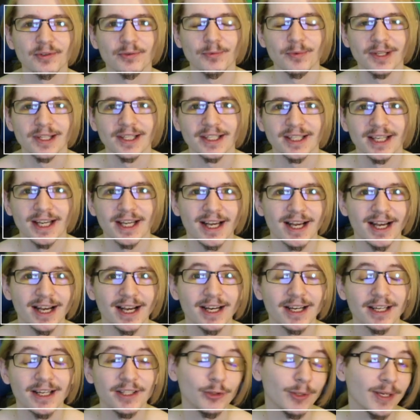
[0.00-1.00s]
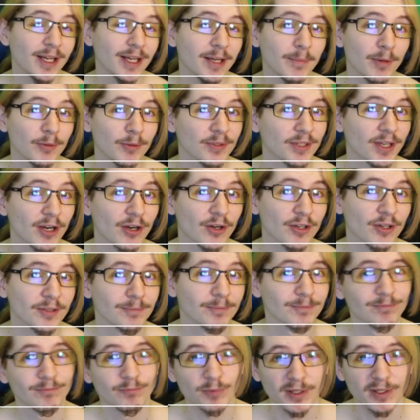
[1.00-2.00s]
really, you'll get a postcard
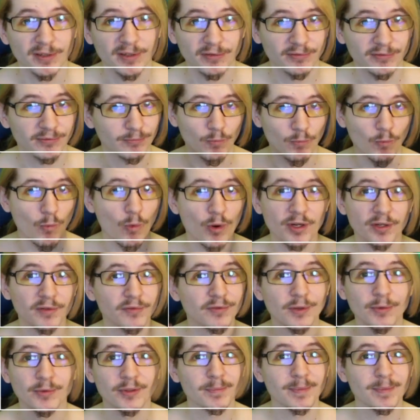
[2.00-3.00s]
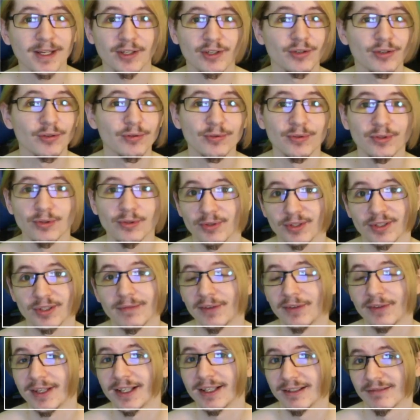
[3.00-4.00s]
with one of those pictures or
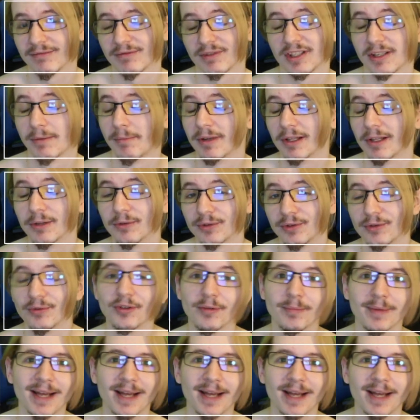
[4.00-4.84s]
something similar to them.